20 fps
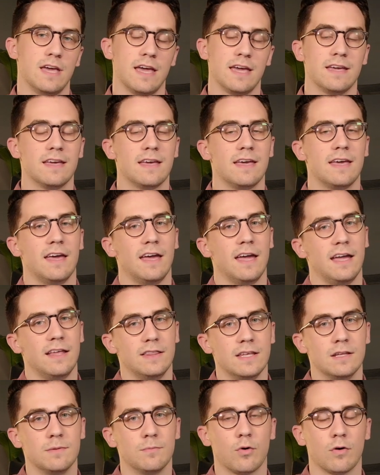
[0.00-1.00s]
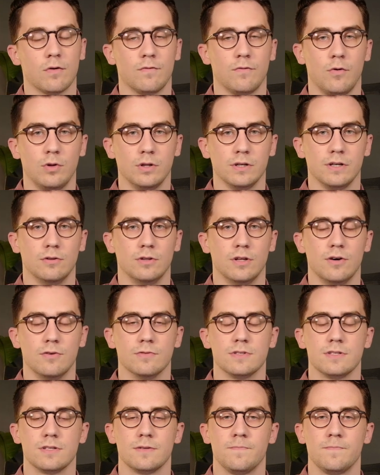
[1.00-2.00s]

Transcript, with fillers: VA, and then portfolio loans.